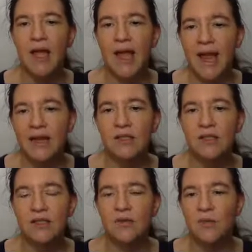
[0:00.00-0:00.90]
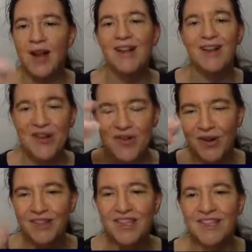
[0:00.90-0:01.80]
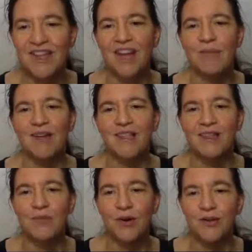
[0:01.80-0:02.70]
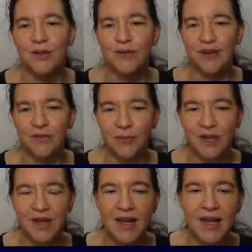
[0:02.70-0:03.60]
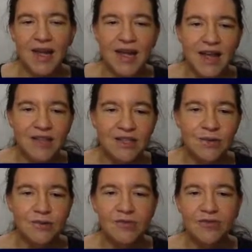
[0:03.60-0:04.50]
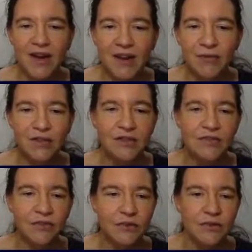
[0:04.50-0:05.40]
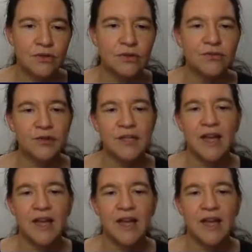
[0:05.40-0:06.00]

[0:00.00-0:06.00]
And, well, not the same as the points over FP. And so phi for this first curve for the